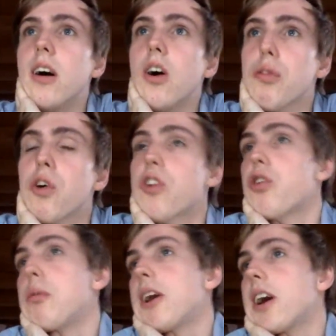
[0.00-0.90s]
Uh, of
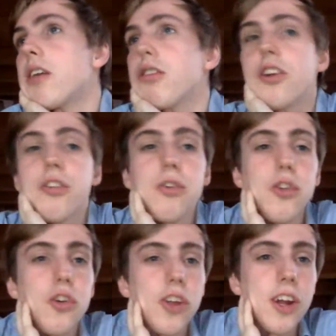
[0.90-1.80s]
course, you be careful that you
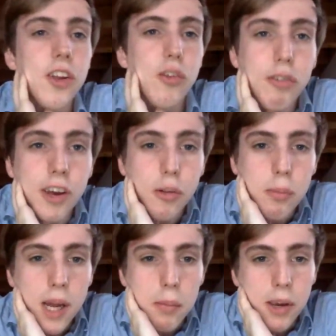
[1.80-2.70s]
will not get into
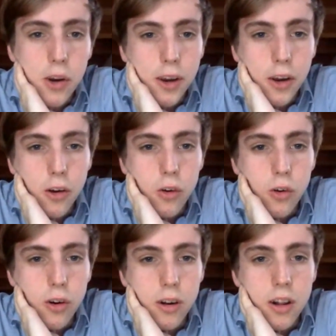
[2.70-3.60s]
victim blaming here
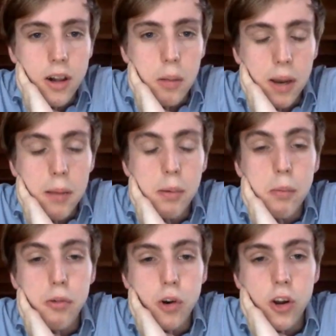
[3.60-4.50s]
or blame
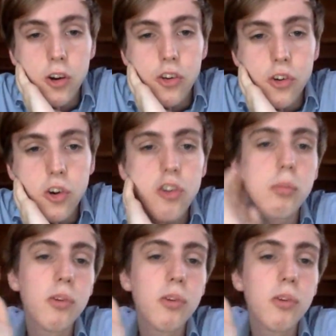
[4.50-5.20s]
people for their own choice,